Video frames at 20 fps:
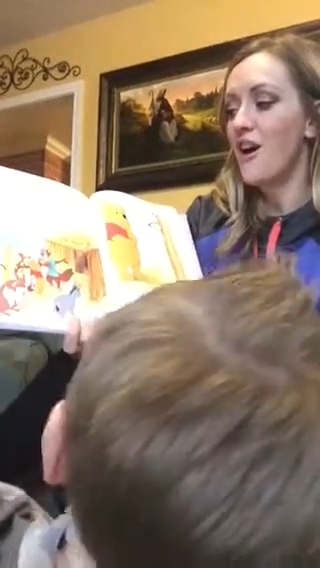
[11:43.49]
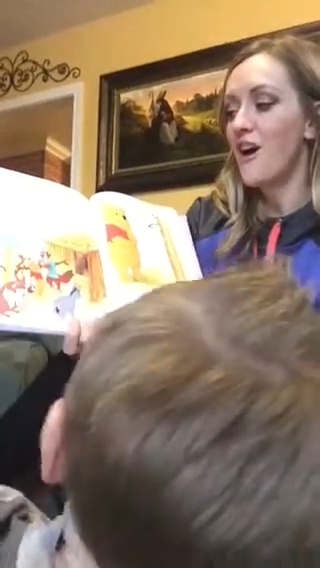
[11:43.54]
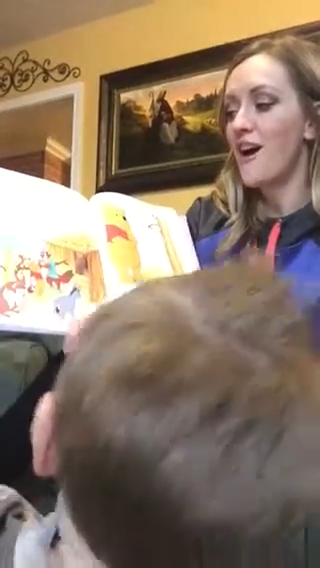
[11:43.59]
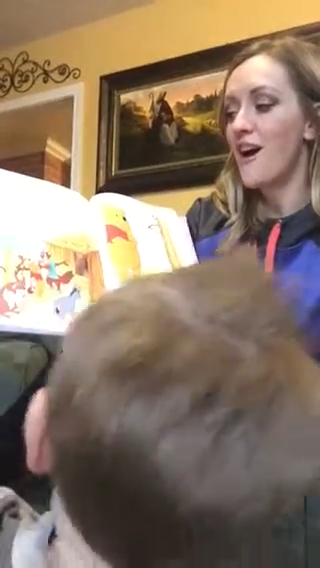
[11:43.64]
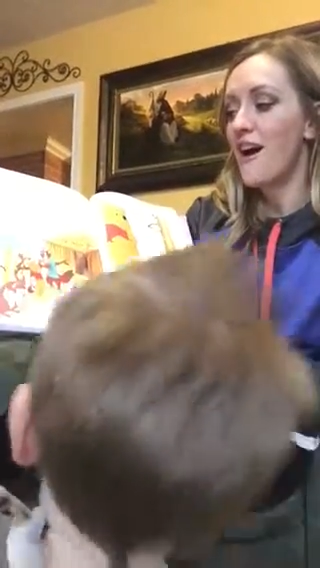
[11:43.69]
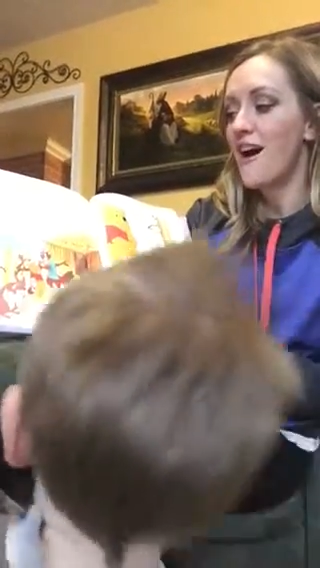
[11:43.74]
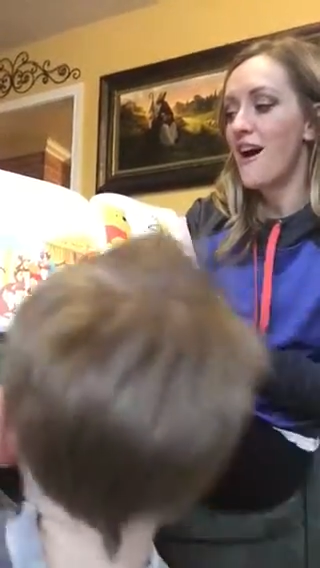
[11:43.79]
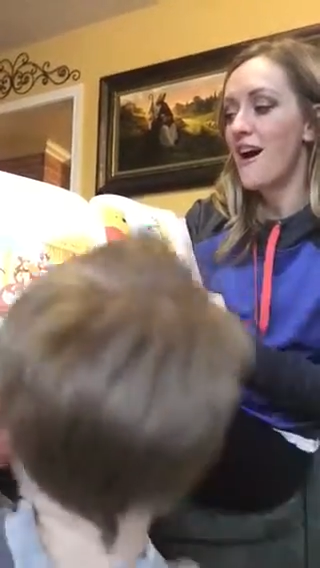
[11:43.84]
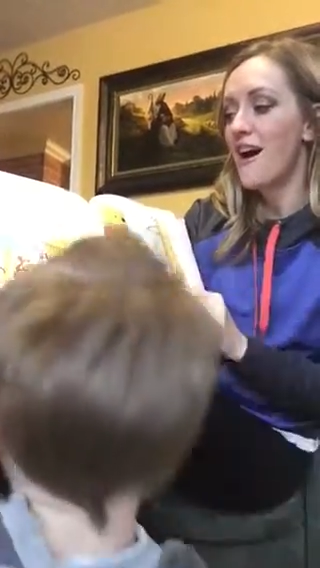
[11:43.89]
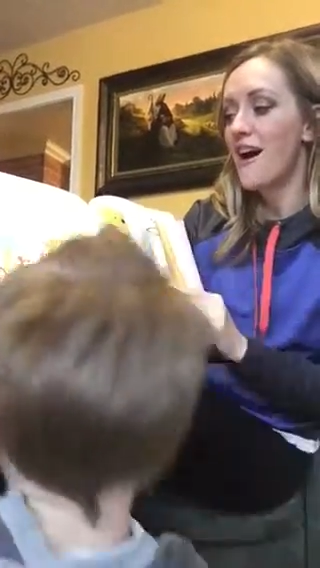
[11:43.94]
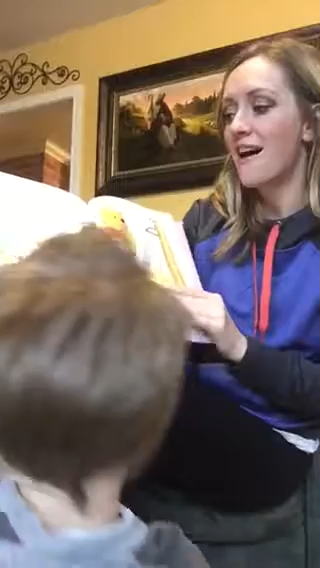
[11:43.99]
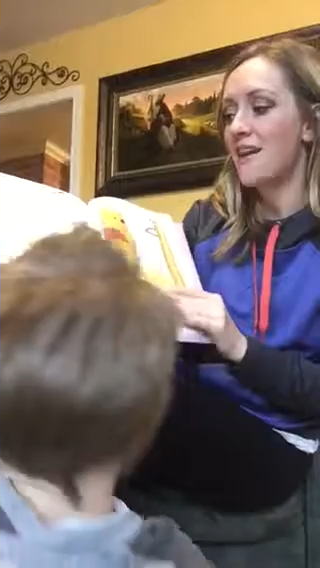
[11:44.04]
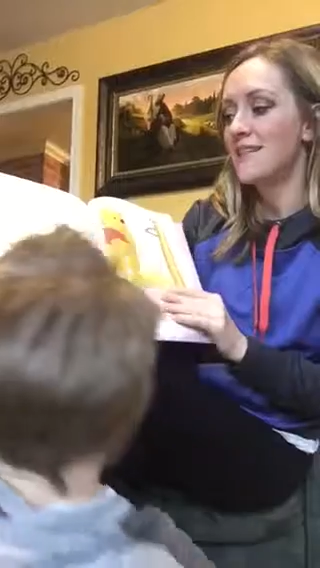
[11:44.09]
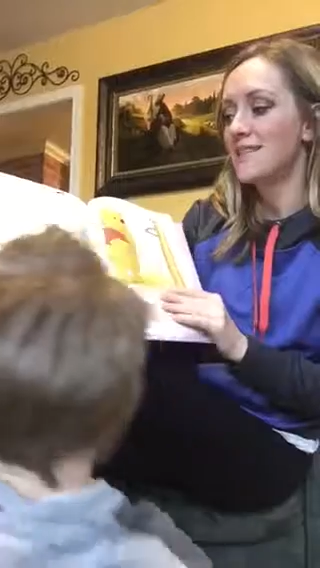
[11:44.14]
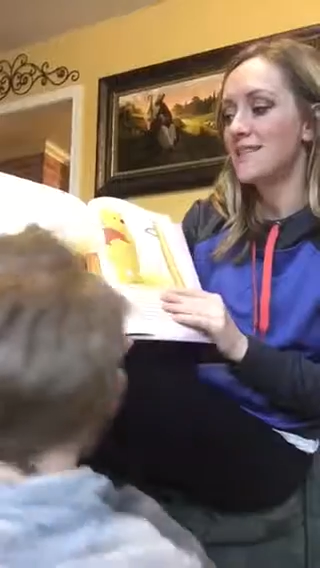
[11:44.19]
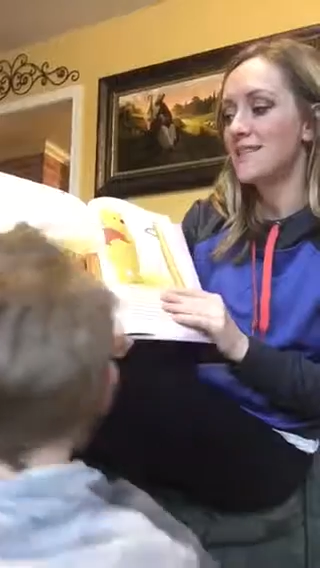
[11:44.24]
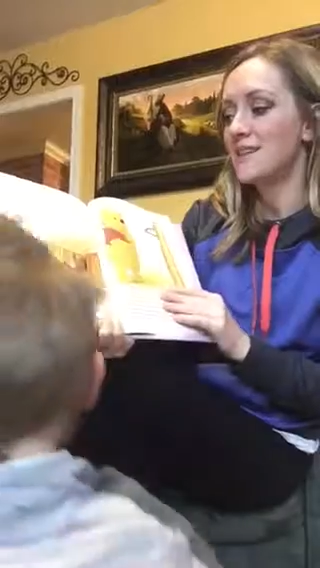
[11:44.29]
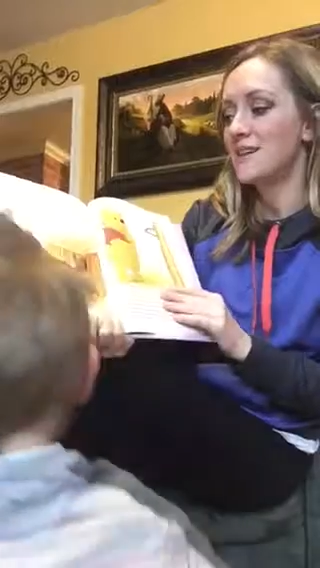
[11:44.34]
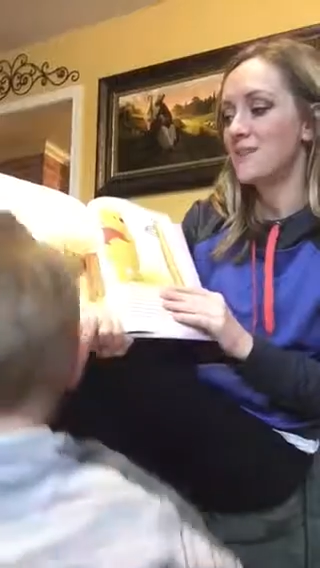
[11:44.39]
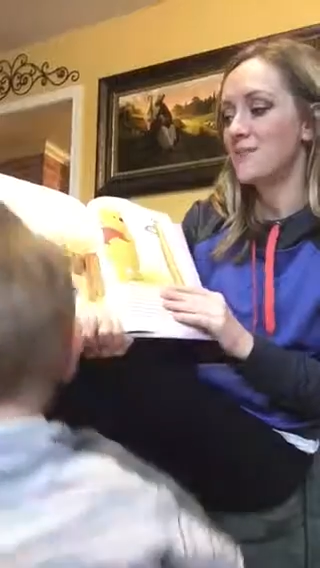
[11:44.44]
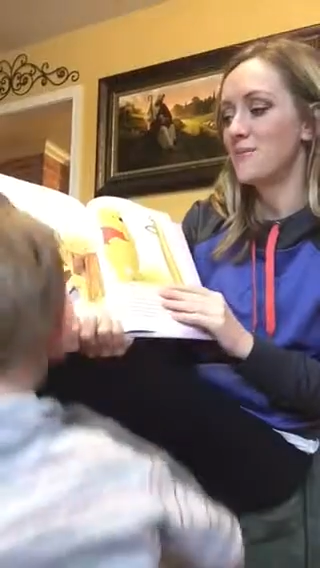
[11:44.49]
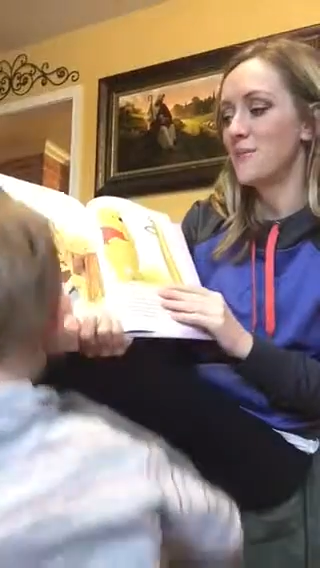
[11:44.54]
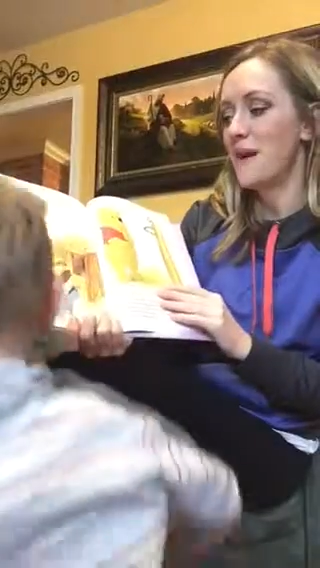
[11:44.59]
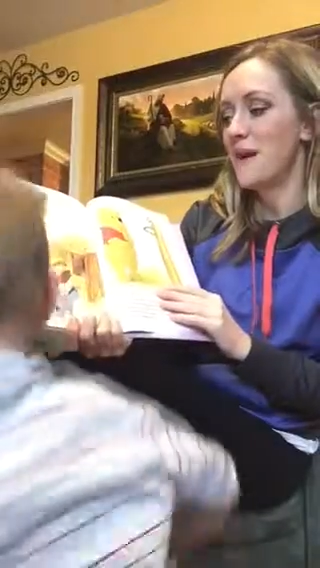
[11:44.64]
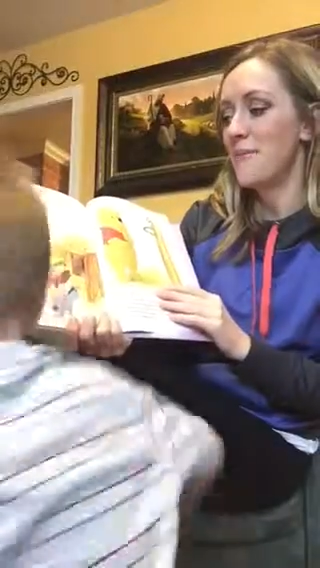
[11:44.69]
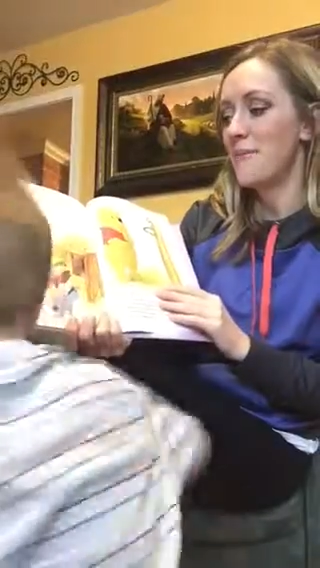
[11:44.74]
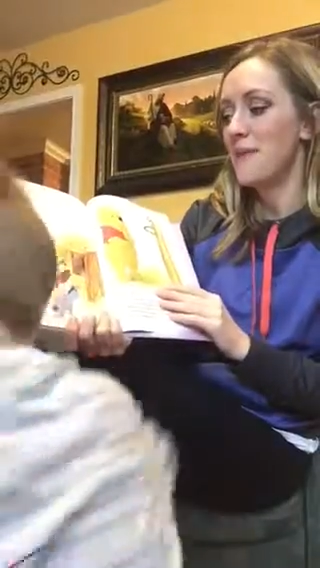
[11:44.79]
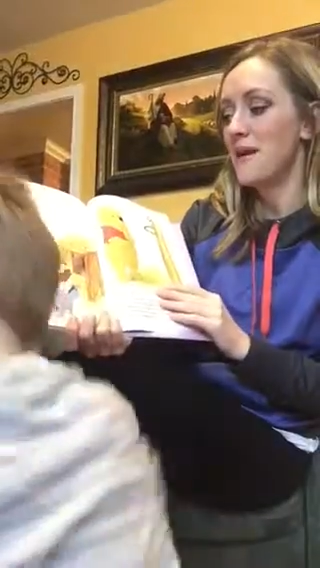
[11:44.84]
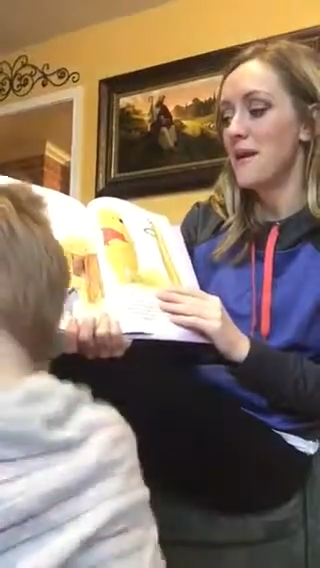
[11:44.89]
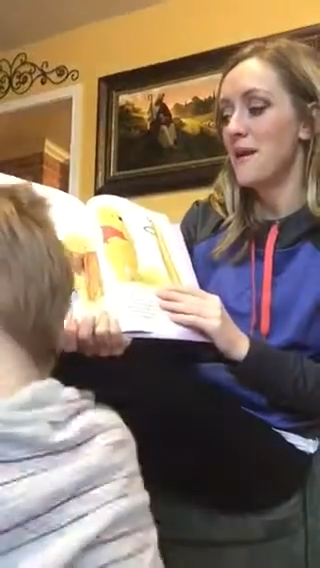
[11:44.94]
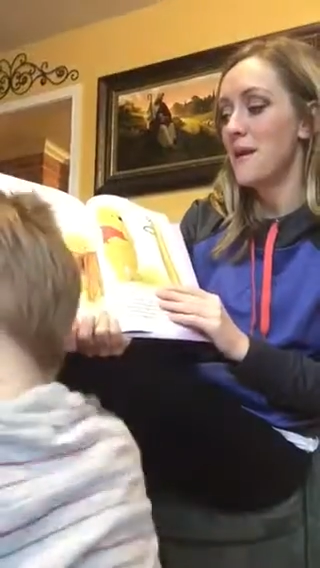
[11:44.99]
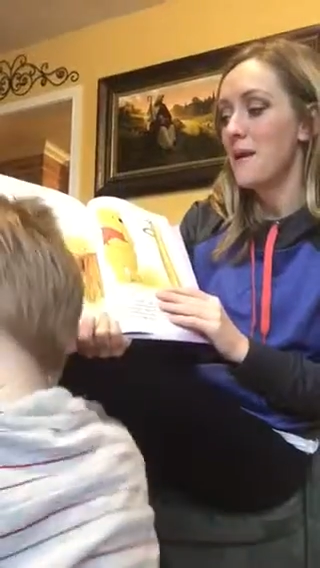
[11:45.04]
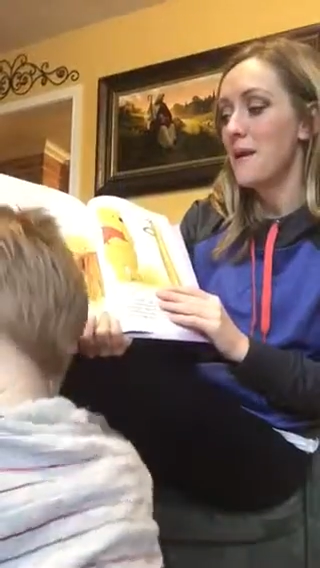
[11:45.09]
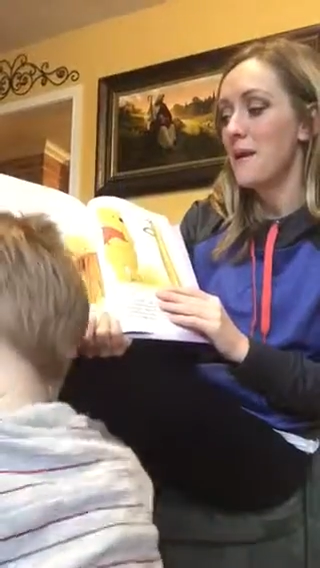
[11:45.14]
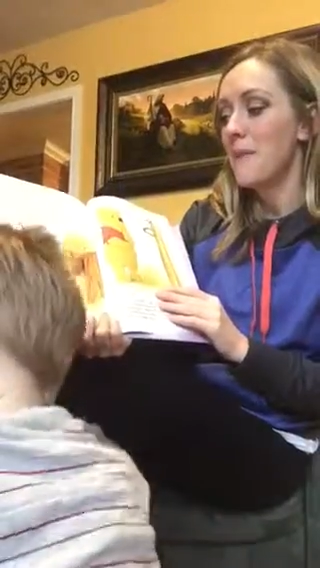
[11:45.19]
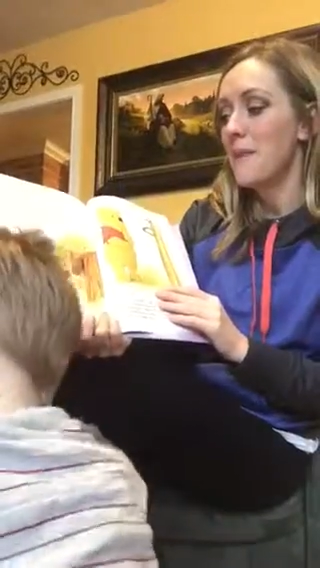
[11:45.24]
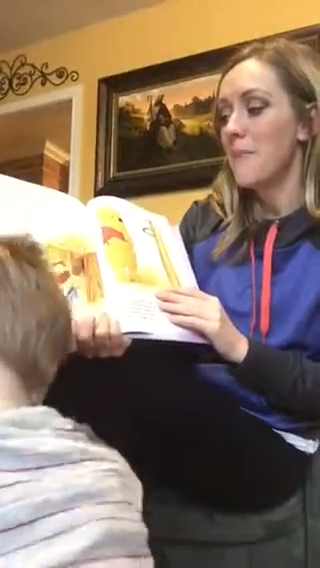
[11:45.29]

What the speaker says: Ah, said Rabbit.